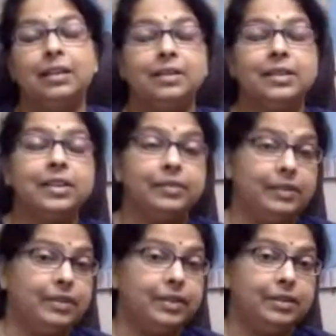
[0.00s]
center
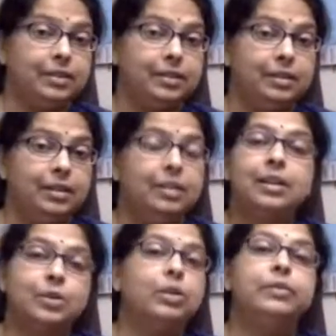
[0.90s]
wavelength.
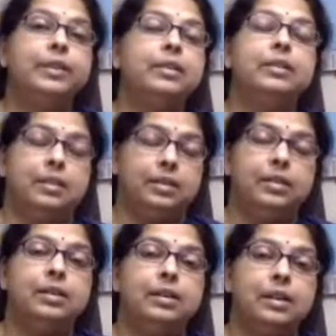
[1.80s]
That's what we learned
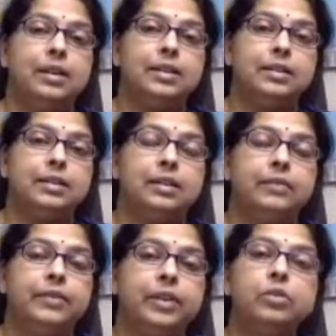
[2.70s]
in the class. In
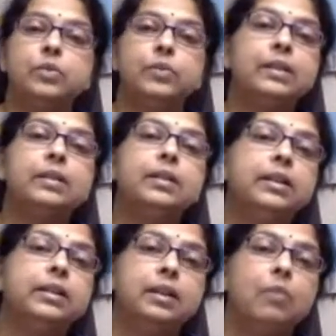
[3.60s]
the videos, we
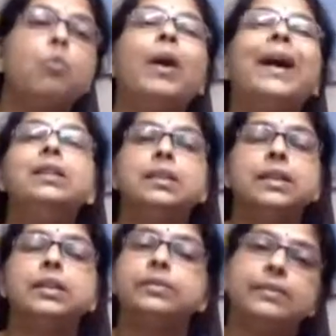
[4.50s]
learned why the
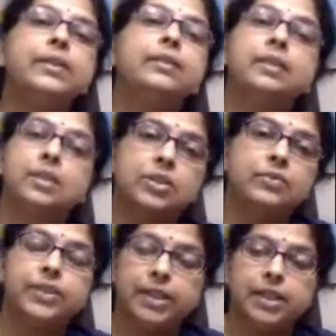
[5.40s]
center wavelength is
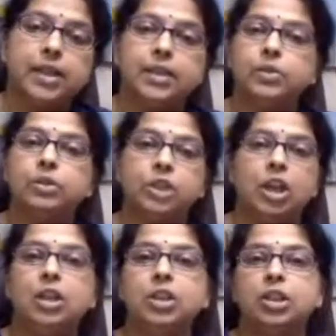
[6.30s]
shifting as you
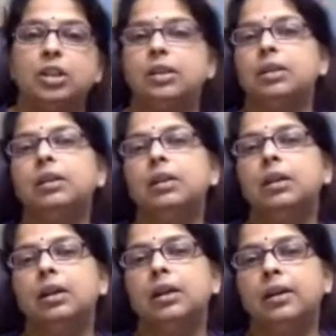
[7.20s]
change the
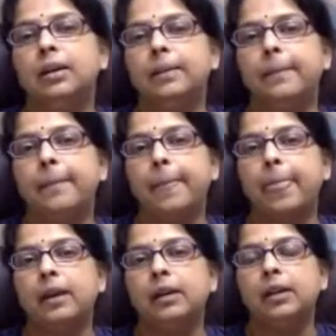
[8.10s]

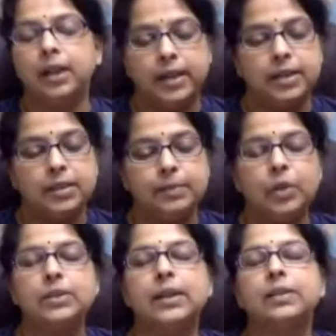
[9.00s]
current,
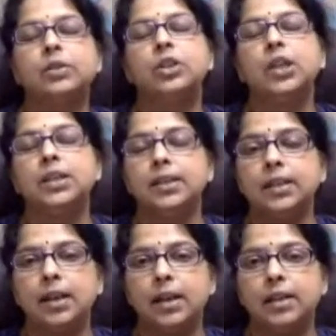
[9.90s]
because as you change
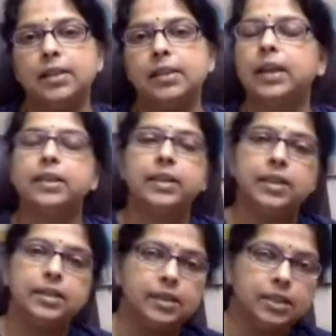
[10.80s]
the current, the carrier
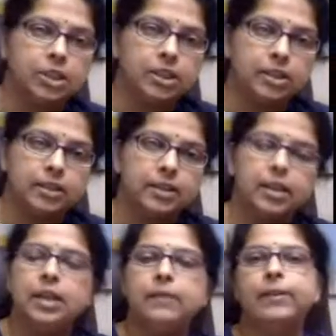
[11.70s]
density
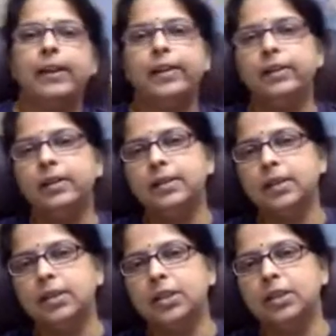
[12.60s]
changes. Carrier
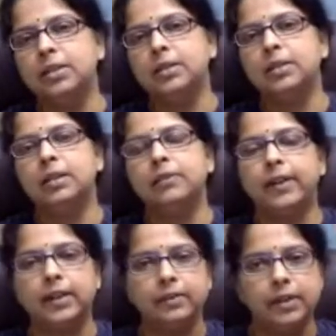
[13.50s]
density changes, the
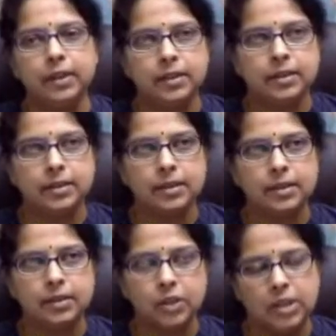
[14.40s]
refractive index
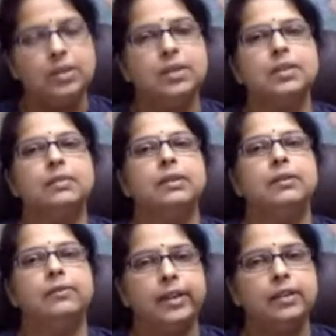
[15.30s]
changes. And the
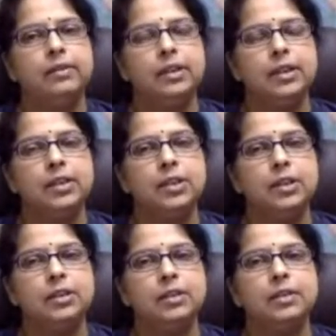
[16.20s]
refractive index
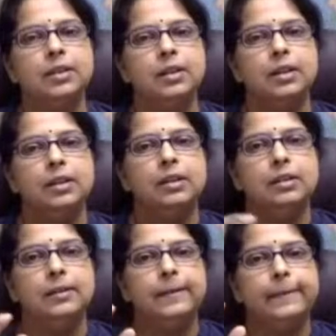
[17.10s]
changes,
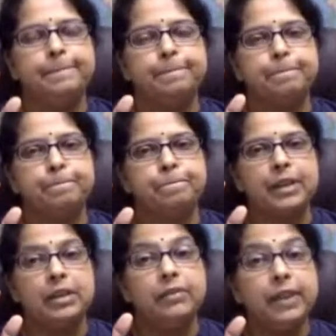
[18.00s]
the
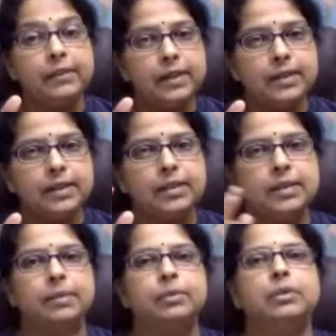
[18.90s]
wavelengths that are
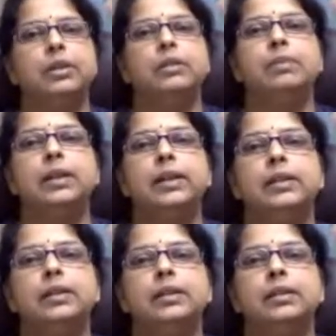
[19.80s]
supported by
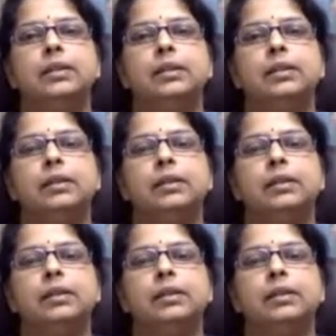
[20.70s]
the